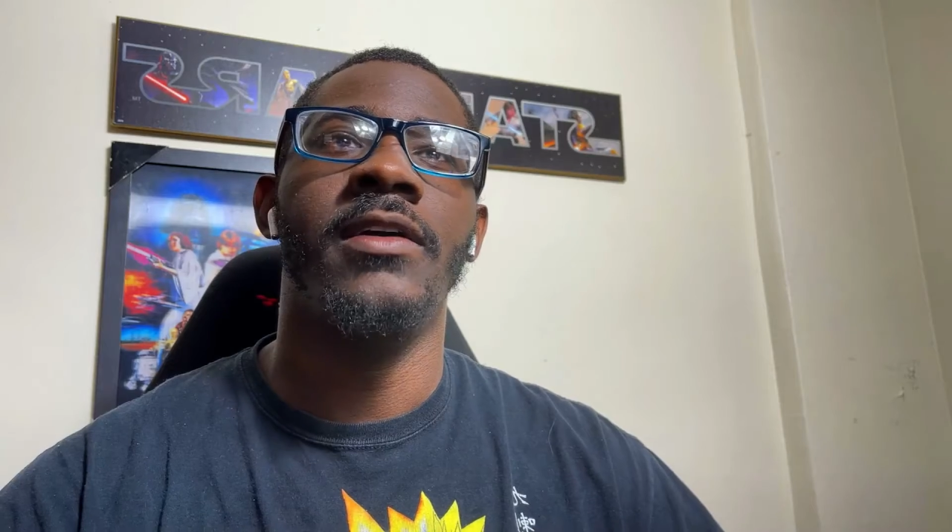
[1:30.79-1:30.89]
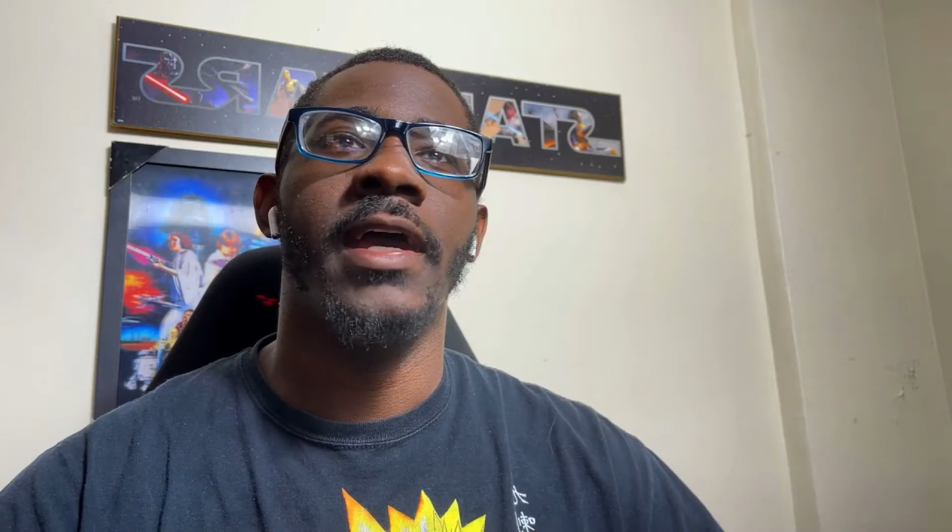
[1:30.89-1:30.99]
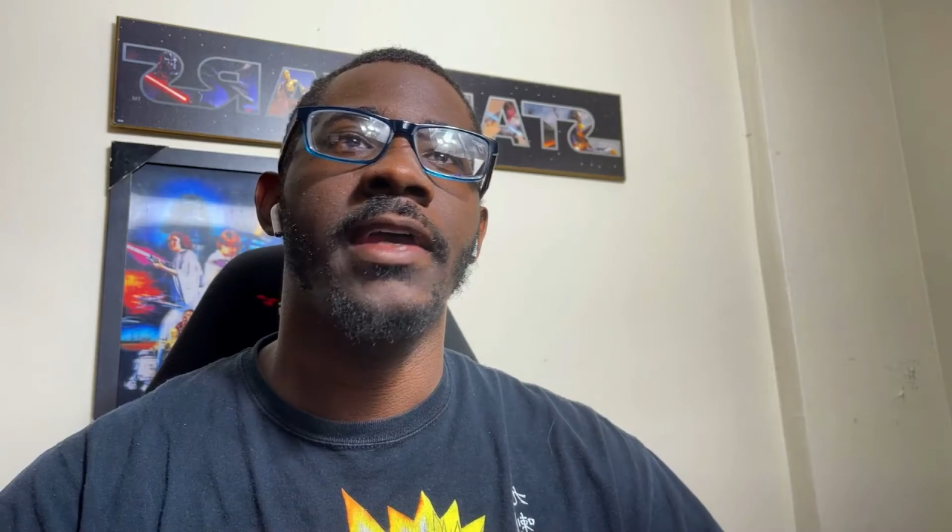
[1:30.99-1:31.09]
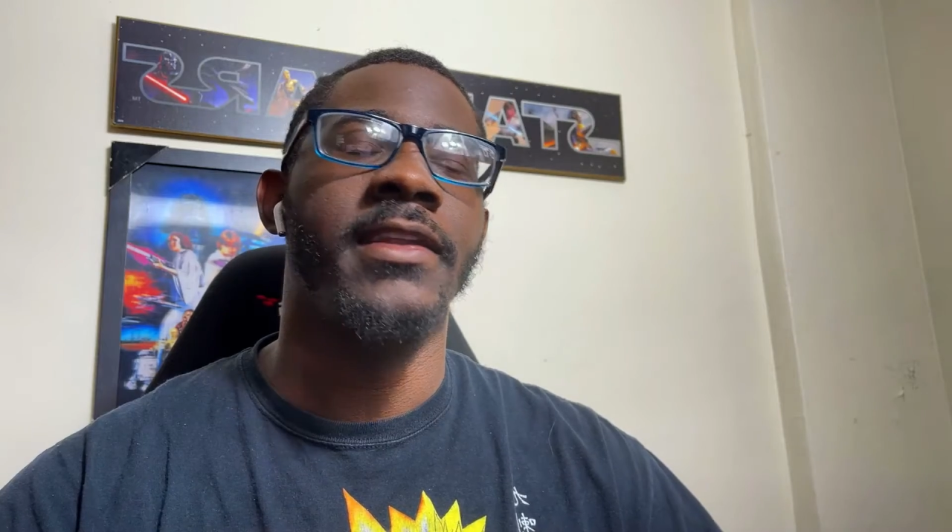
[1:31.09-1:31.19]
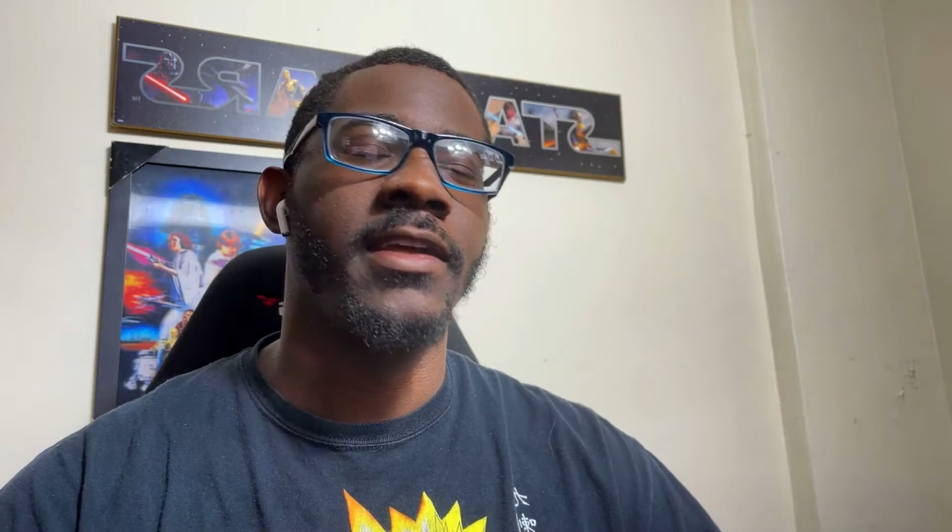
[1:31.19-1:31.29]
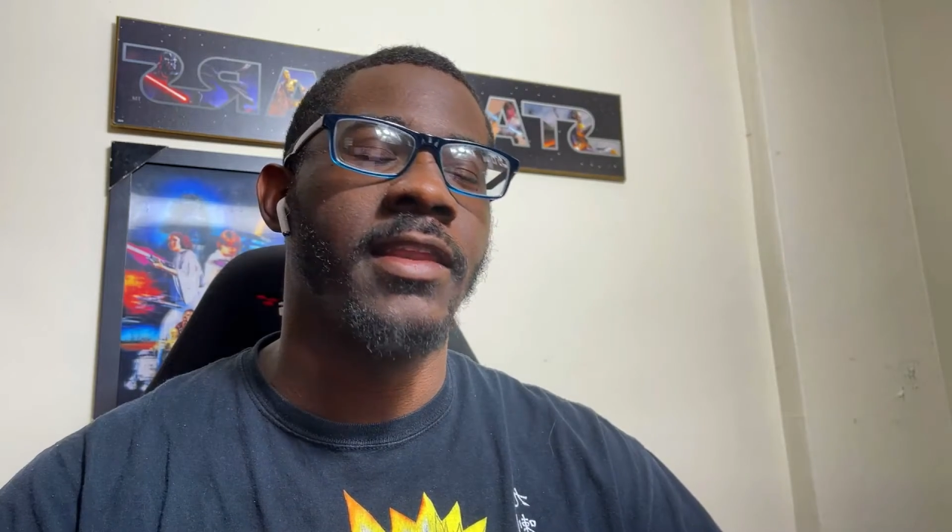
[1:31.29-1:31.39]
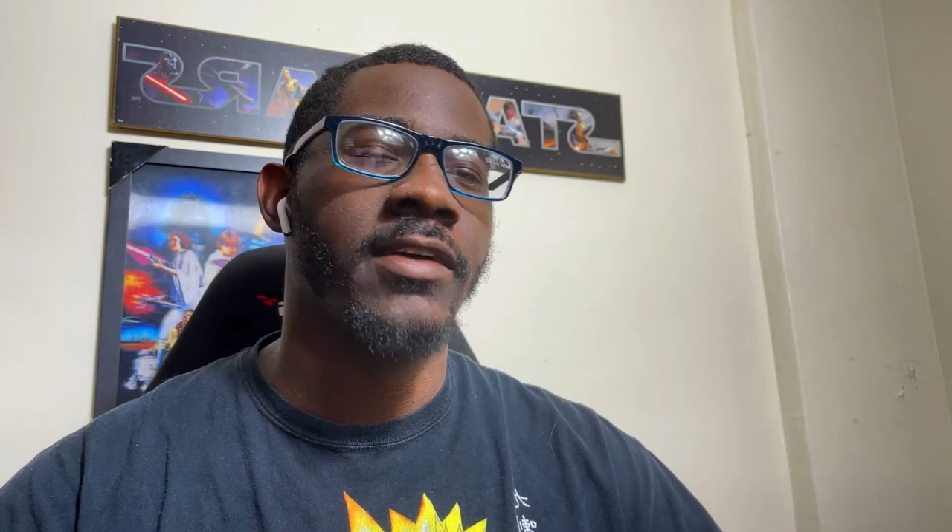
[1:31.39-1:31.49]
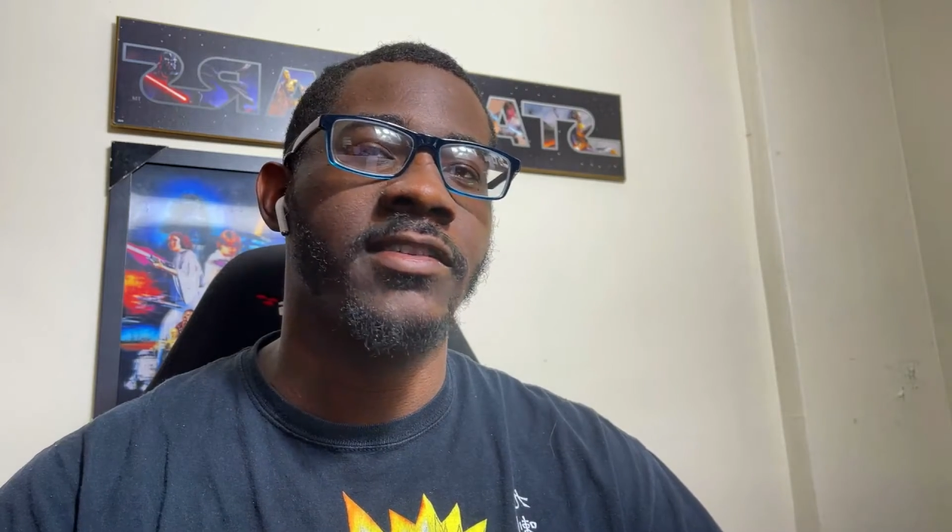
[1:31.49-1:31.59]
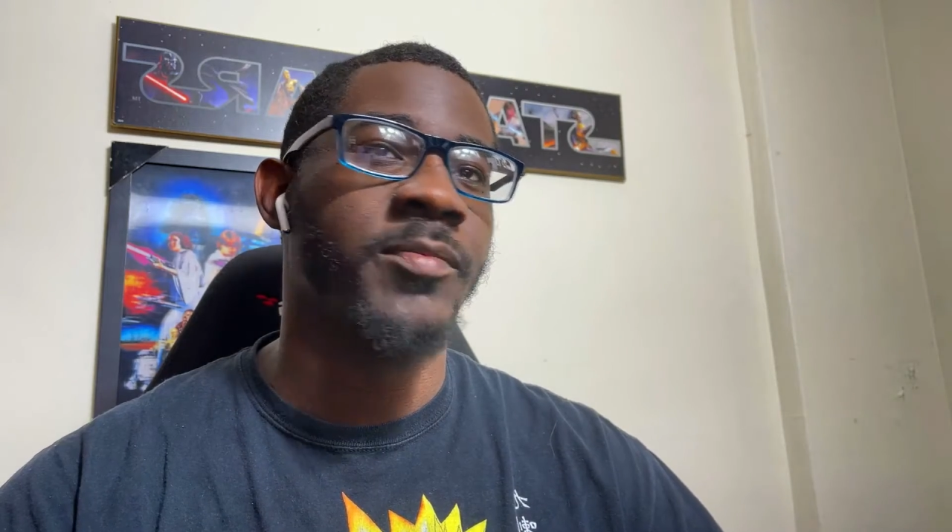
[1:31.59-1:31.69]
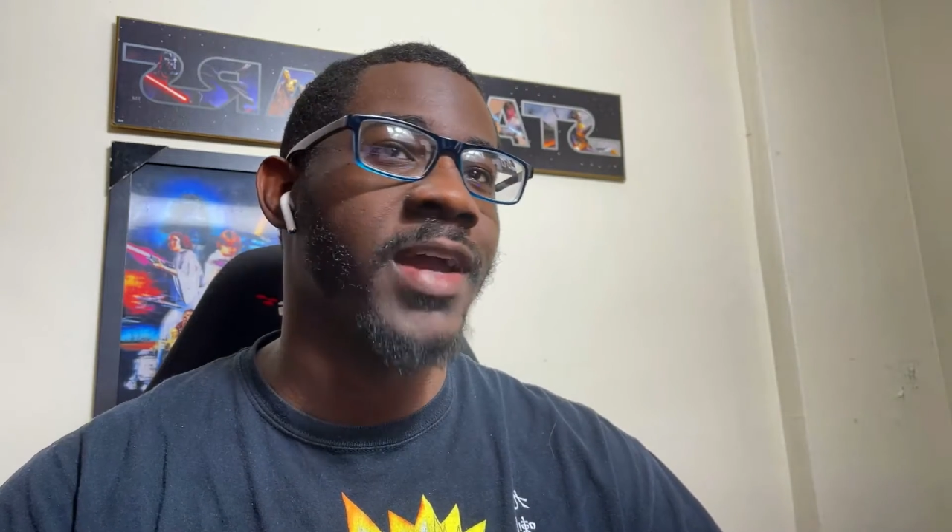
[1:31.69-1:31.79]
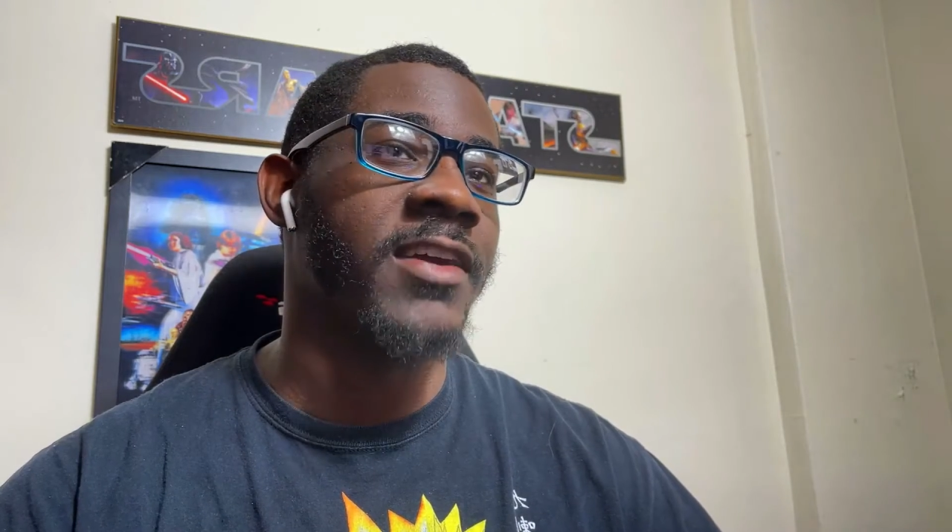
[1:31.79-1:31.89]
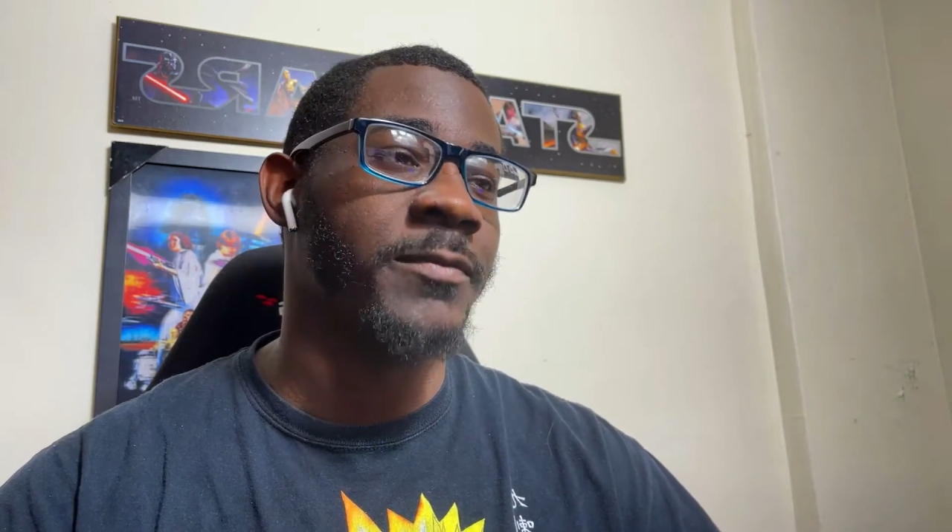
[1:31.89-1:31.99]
Hate that he lost his powers,